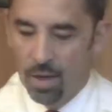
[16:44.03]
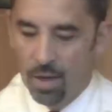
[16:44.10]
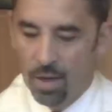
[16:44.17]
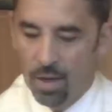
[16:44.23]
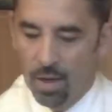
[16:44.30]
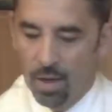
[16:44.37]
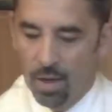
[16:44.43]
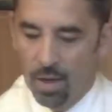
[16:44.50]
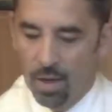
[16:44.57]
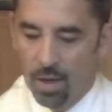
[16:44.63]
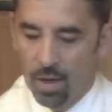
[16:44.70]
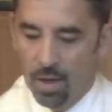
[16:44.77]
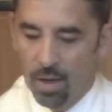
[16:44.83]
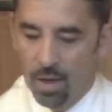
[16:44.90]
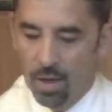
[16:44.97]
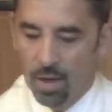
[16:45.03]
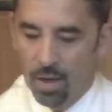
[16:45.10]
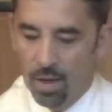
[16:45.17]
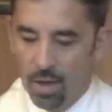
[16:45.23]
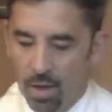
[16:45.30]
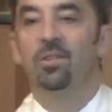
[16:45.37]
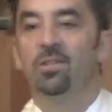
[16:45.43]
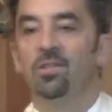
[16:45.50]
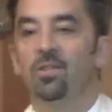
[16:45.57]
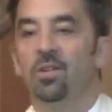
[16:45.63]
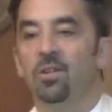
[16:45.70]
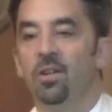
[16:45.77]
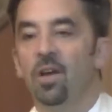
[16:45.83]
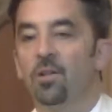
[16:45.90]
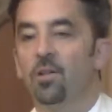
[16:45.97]
This is
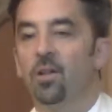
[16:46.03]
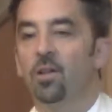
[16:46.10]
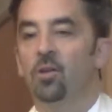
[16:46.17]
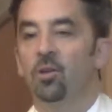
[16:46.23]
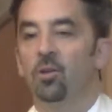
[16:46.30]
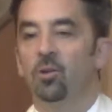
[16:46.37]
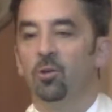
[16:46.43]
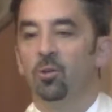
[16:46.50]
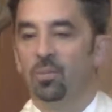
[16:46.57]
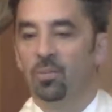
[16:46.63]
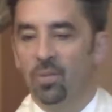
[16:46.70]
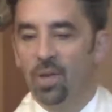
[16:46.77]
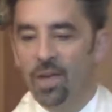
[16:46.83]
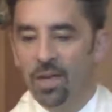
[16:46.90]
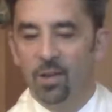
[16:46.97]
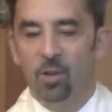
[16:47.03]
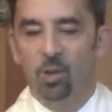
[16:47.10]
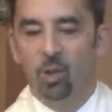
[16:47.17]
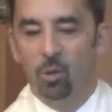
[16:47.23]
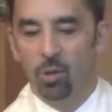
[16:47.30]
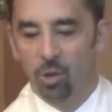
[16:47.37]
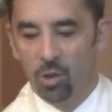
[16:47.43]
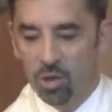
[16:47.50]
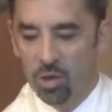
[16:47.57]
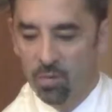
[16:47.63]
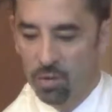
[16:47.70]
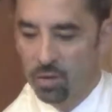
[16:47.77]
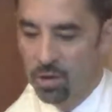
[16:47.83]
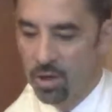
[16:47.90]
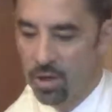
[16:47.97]
nothing new in the Jewish
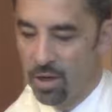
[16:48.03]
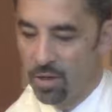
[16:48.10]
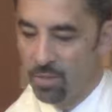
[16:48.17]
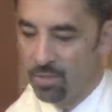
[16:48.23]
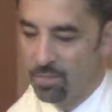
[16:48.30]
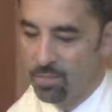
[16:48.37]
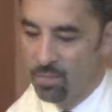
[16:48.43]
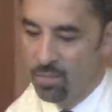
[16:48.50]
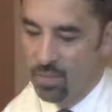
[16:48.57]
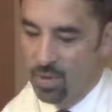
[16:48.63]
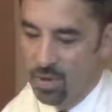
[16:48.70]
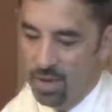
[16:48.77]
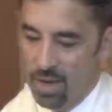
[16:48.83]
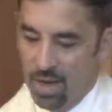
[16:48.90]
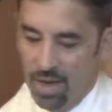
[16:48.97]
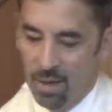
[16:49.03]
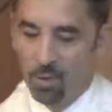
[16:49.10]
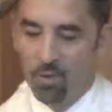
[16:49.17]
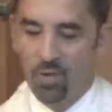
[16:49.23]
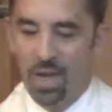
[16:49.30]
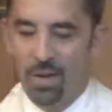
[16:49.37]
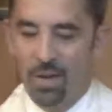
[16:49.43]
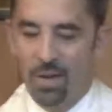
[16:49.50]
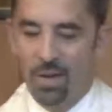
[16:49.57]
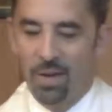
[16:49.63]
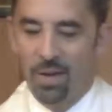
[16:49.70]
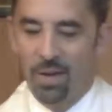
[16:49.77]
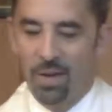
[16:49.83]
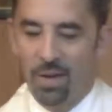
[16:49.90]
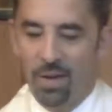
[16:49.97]
community. It was
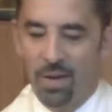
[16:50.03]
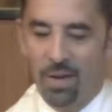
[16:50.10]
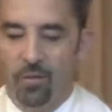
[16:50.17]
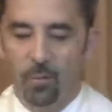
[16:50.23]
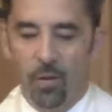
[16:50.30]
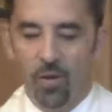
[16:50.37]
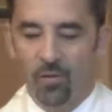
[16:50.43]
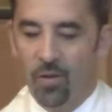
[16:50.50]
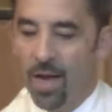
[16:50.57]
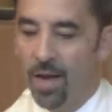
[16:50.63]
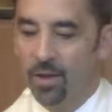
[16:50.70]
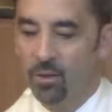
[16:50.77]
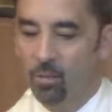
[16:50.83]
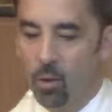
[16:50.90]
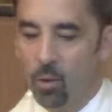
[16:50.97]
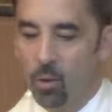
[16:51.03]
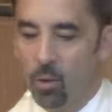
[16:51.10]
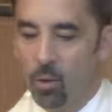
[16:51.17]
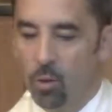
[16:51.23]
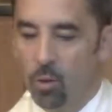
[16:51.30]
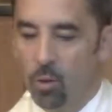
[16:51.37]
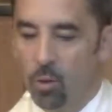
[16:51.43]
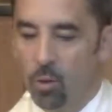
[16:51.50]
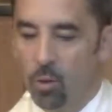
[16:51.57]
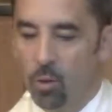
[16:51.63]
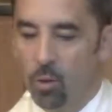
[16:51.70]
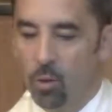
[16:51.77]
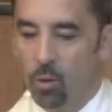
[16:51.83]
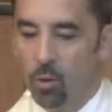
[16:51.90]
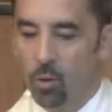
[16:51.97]
emulated, in fact, most
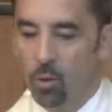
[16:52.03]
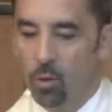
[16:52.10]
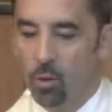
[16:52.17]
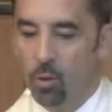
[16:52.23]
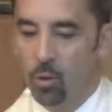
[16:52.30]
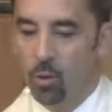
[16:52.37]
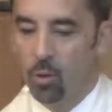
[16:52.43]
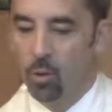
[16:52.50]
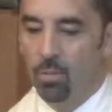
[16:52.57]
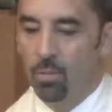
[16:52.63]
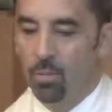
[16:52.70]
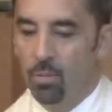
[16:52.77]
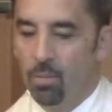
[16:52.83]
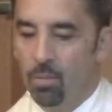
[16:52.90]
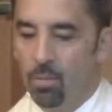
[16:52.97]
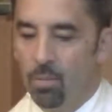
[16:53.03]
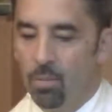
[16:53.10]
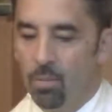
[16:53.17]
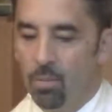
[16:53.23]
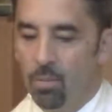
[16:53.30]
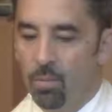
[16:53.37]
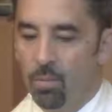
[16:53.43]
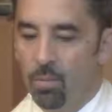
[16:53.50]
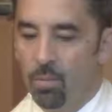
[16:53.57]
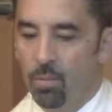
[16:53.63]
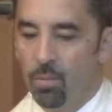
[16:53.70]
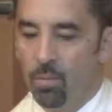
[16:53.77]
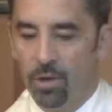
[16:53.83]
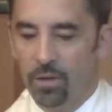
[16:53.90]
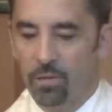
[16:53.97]
famously by Rabbi Joachim
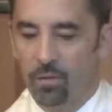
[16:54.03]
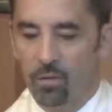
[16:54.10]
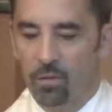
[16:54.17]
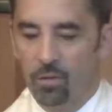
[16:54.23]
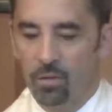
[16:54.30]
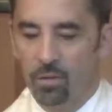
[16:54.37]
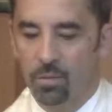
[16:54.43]
Prinz,